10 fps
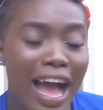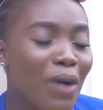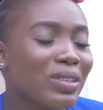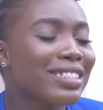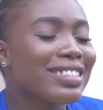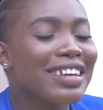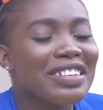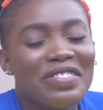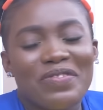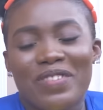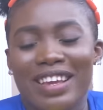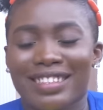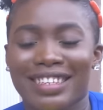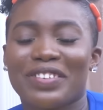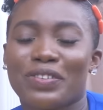I was sitting down in the right
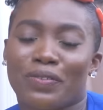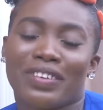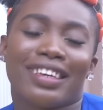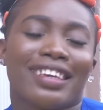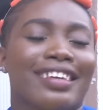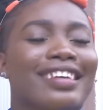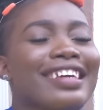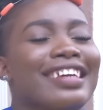hand of King